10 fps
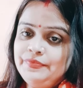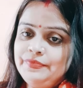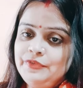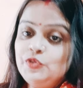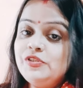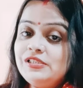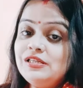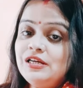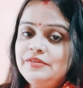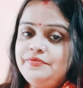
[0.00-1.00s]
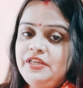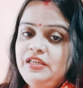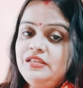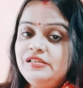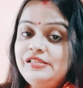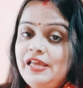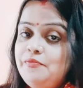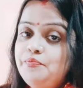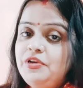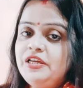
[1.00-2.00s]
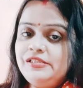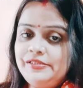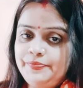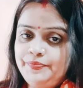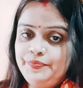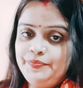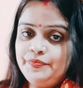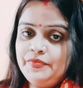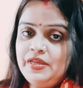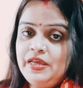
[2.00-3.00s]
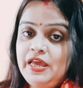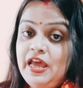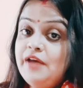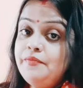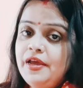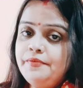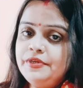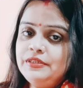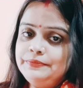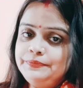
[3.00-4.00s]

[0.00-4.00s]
to serve in the same place. Amhamel,